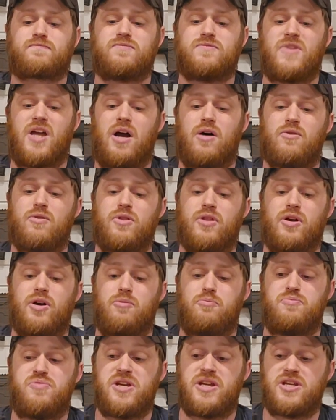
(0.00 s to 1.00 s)
Now,
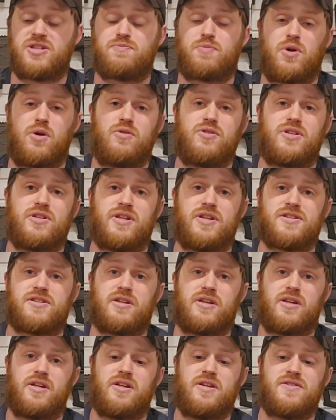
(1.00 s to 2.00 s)
the biggest pro to
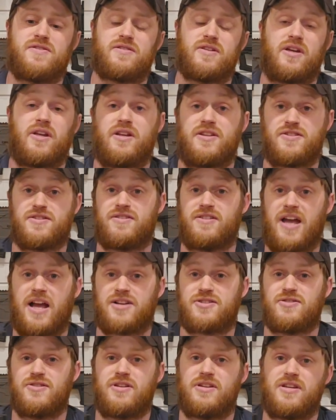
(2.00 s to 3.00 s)
this is, and it's
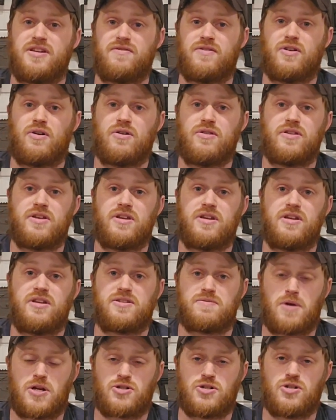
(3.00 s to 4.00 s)
actually even on the
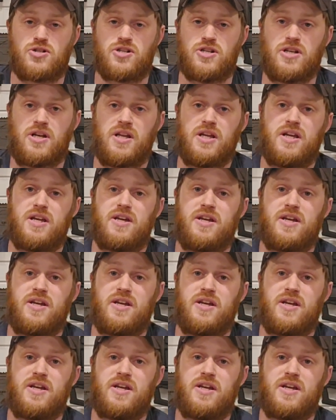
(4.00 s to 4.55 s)
inspection sheet,